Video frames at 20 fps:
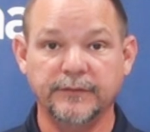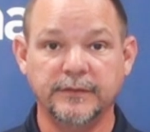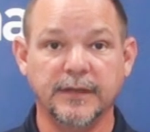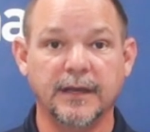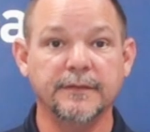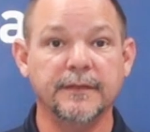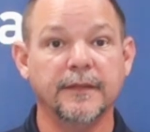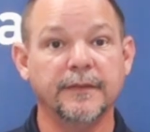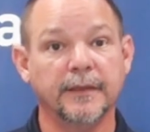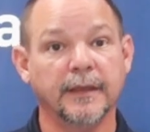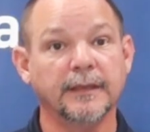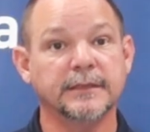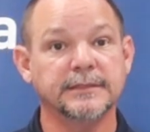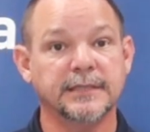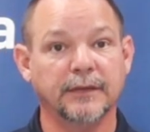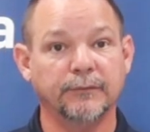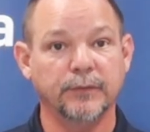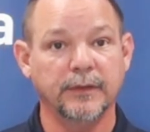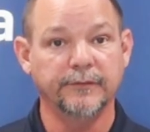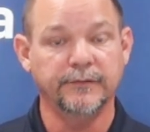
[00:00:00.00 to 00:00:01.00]
we've done the things
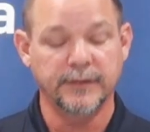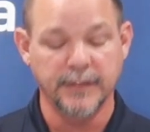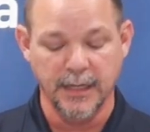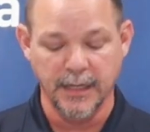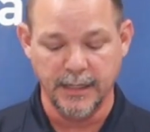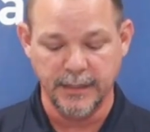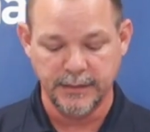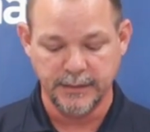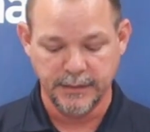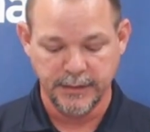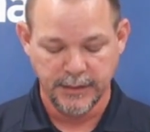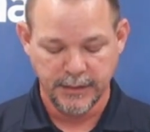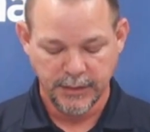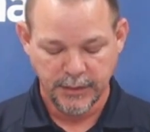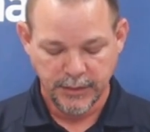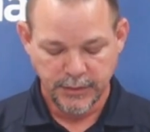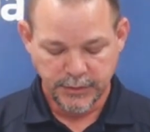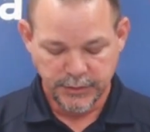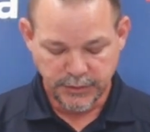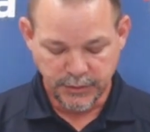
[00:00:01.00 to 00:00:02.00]
that we've done.
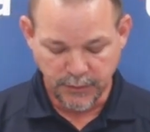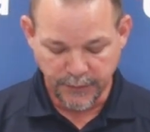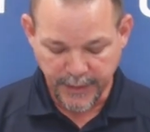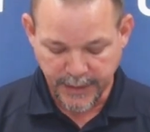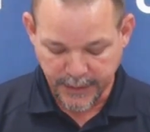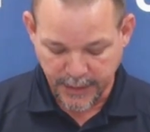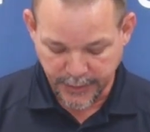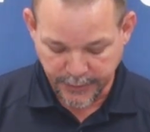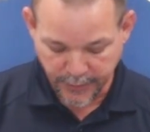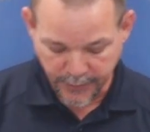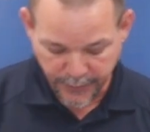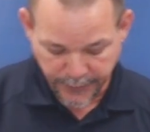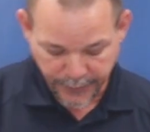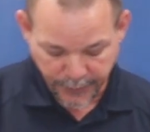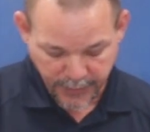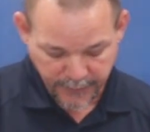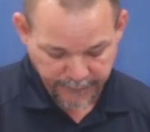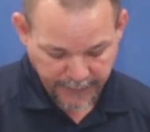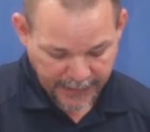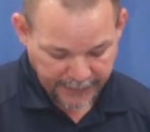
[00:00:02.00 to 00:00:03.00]
So that
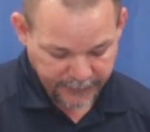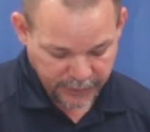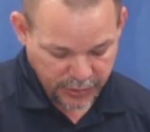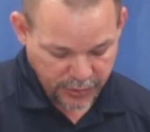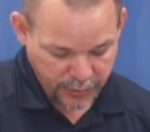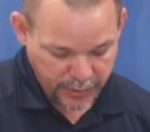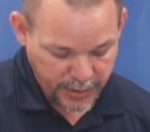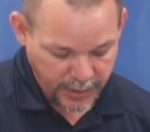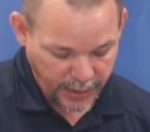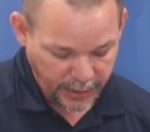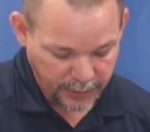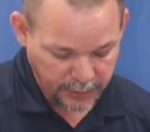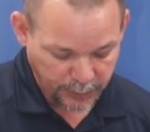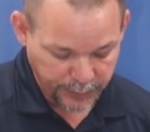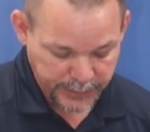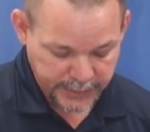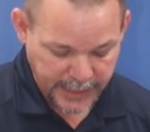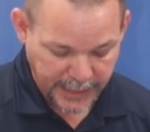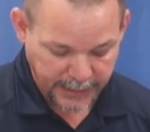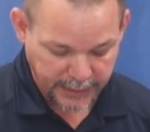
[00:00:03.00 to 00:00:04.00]
135-degree angle,
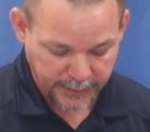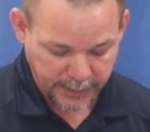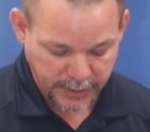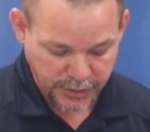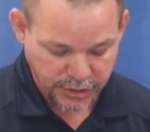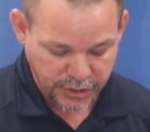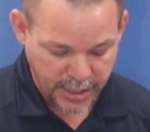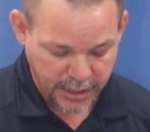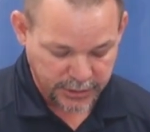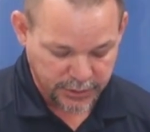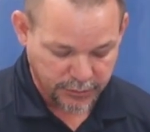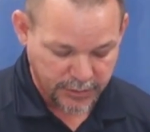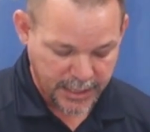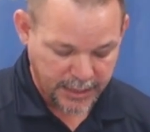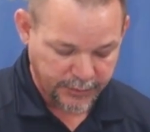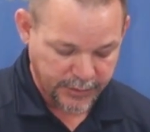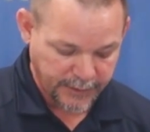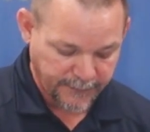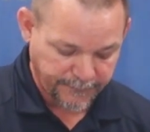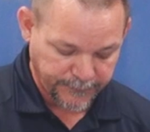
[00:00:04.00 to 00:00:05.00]
we've taken the injector
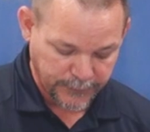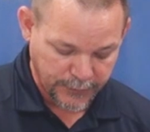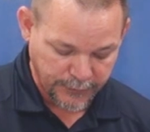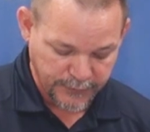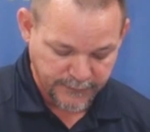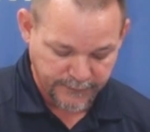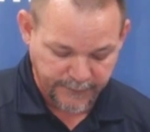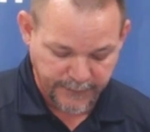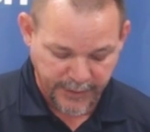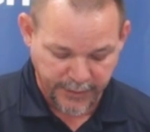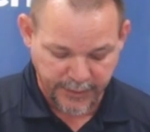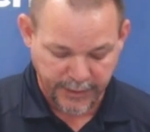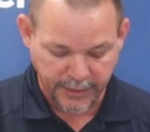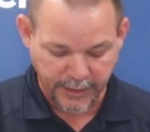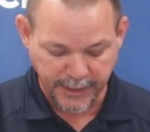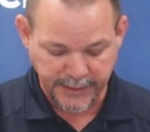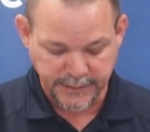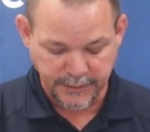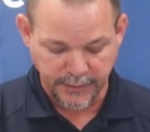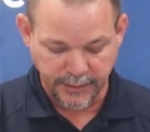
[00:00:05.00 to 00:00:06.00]
out, it flows very
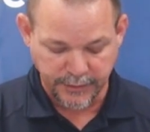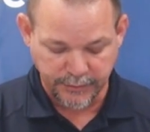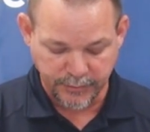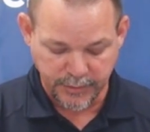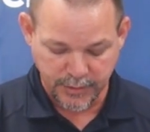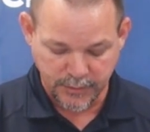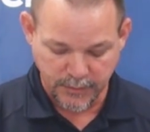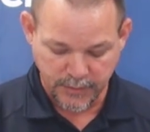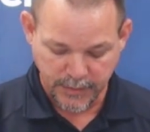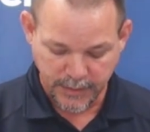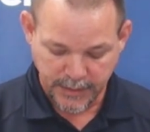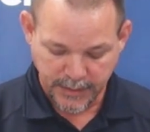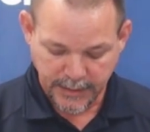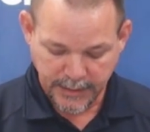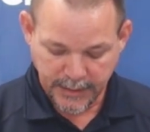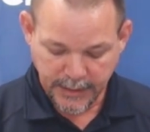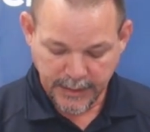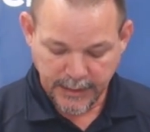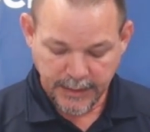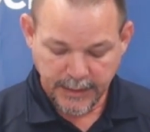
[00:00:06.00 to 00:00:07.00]
nicely through.
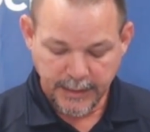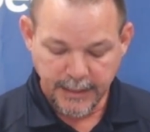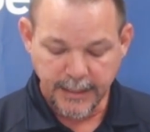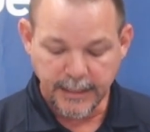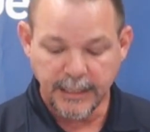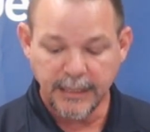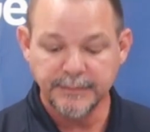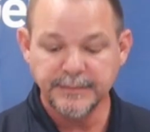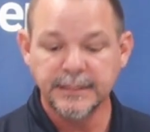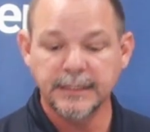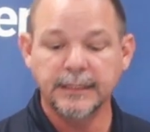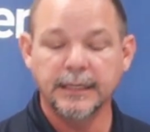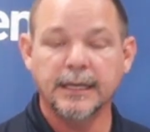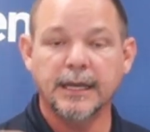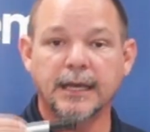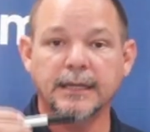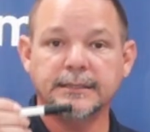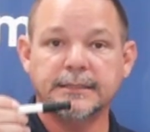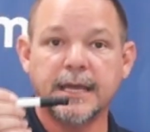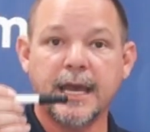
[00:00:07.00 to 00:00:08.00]
It comes in
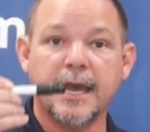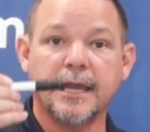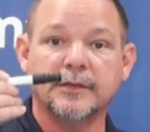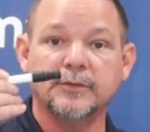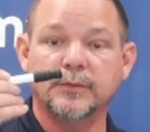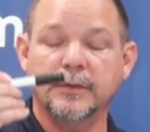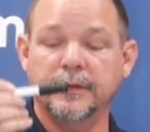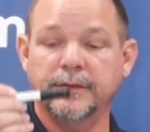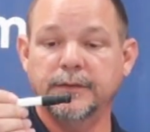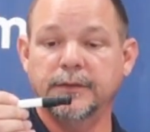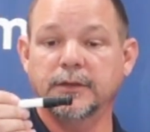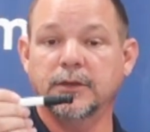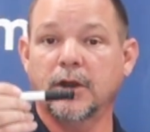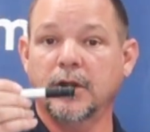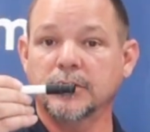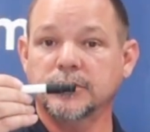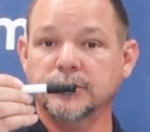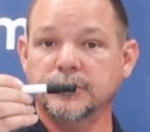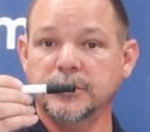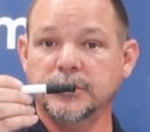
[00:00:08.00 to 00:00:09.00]
contact with the
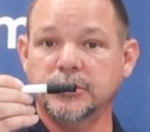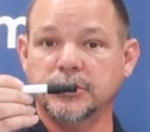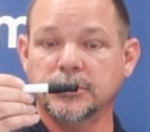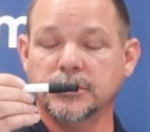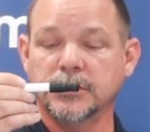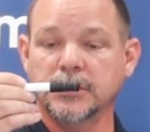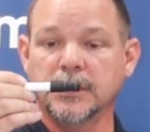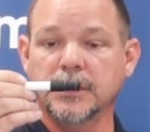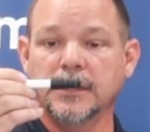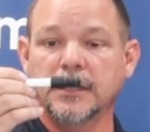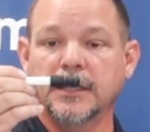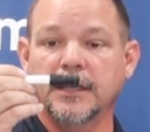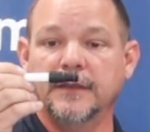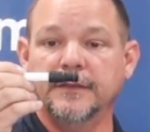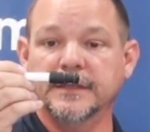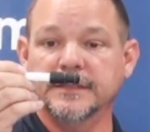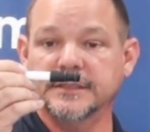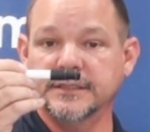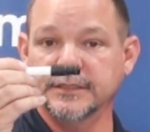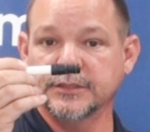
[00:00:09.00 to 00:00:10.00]
cartridge,
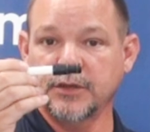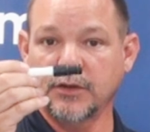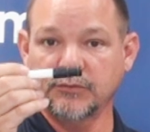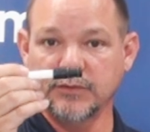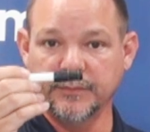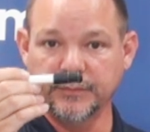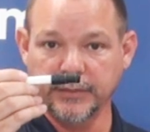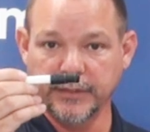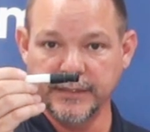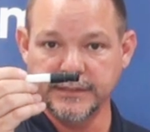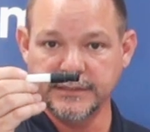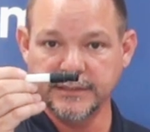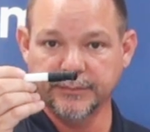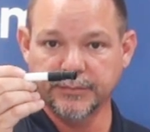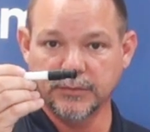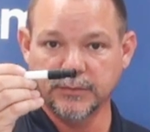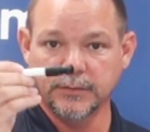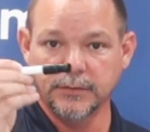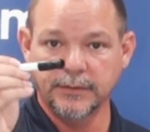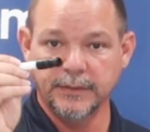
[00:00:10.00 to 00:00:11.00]
and this is our
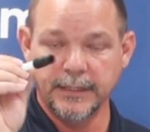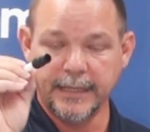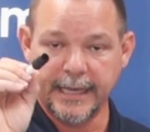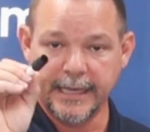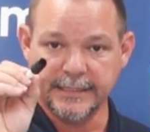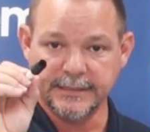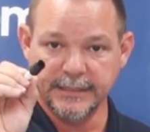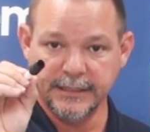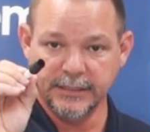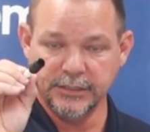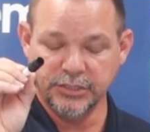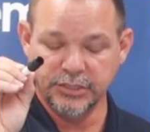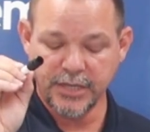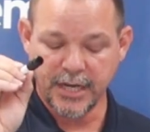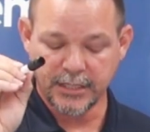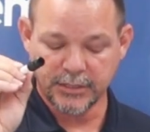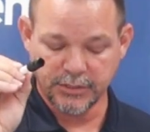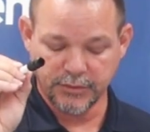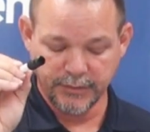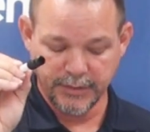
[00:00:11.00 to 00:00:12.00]
replaceable, has the
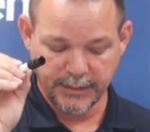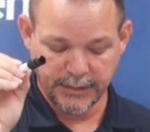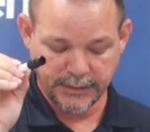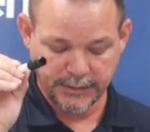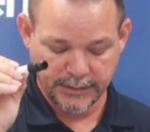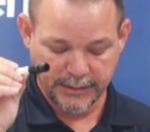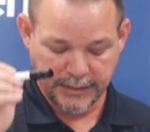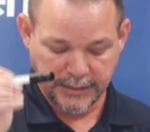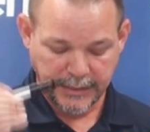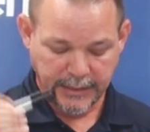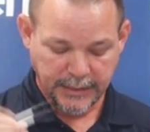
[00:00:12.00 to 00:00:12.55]
injector in it,